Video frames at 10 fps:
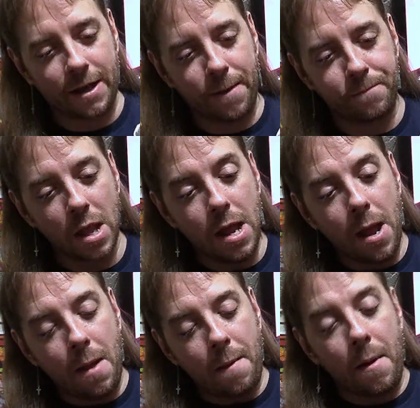that.
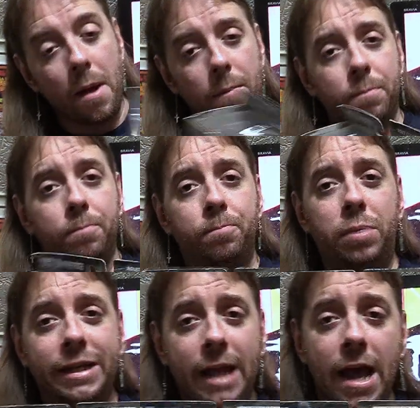
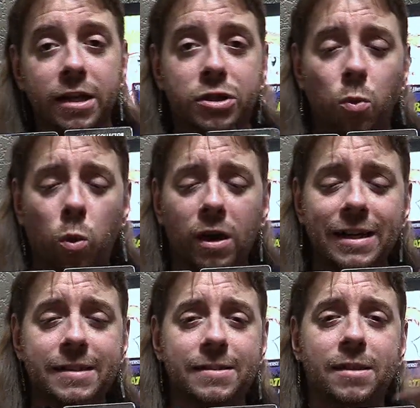But yeah, so we're
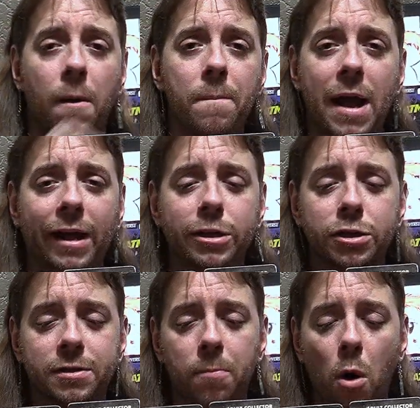gonna come back in
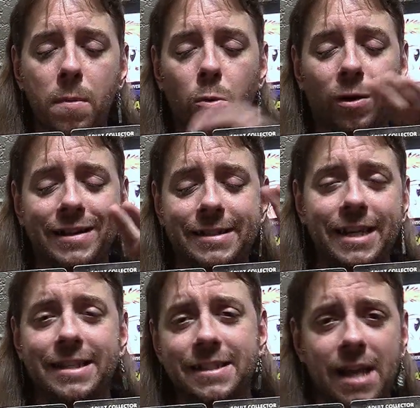just a moment. We're gonna
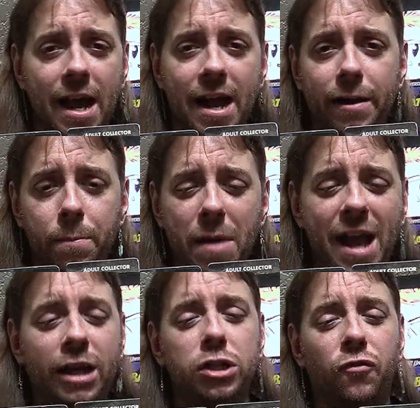take this guy out of the
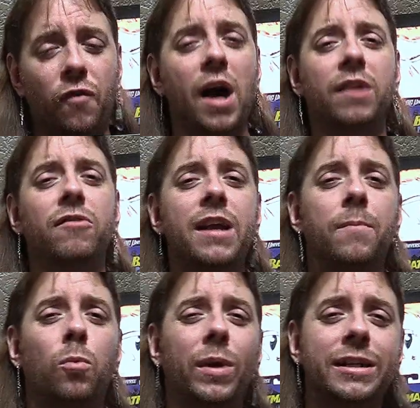package. Finally,
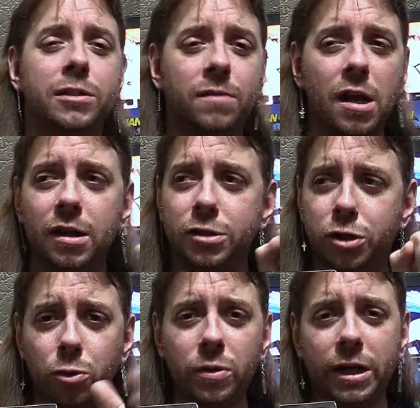I've been waiting
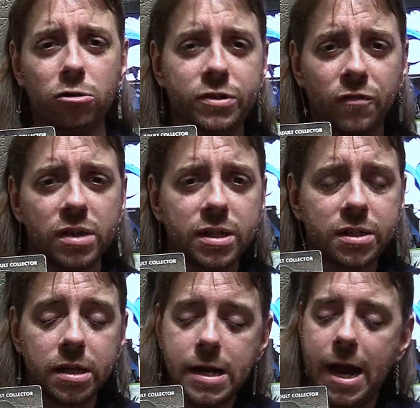2 years for
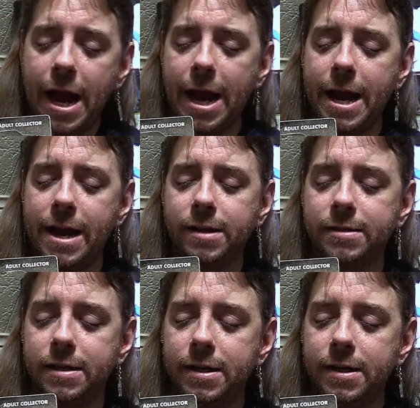this, and